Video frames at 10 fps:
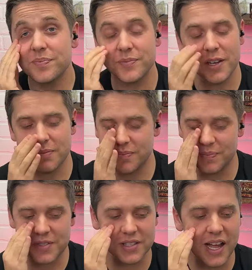Yep.
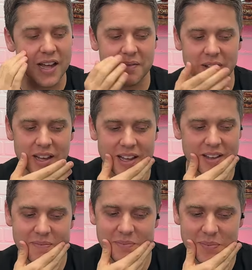It's a lot.
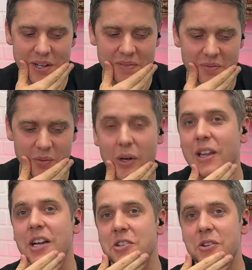Um, but we're
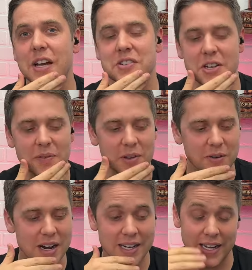glad you guys are here for the
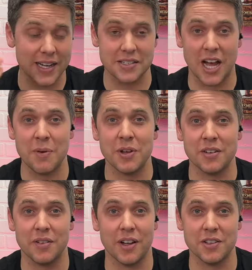ride. I guess comment
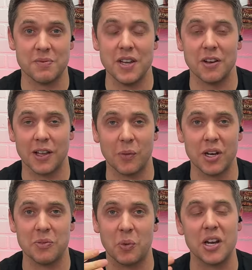on this video. Like, what,
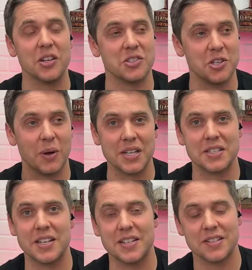do, what else do you want to
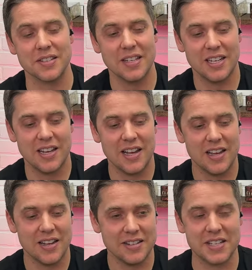see us
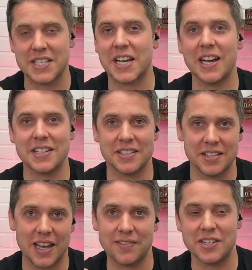discuss,
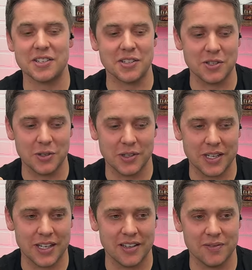dive into
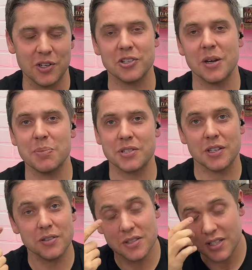in future
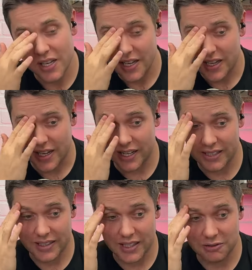episodes?
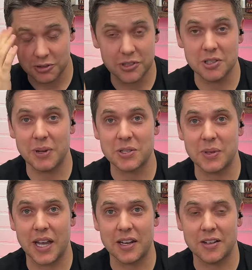And uh, we'll do the best we
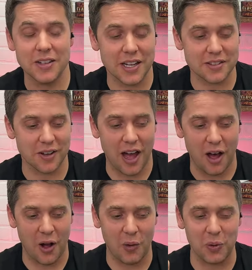can to do that. So I,
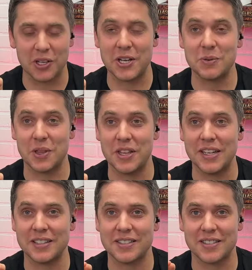uh, uh, we'll end with
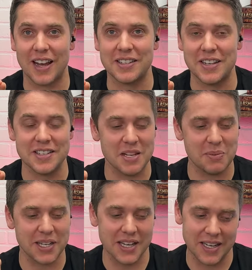this. I teased at
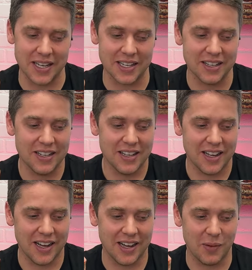the beginning
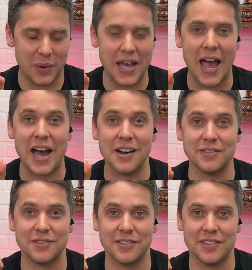uh, we
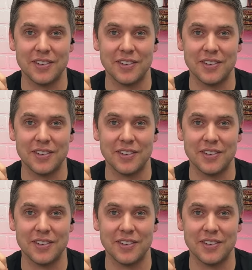have.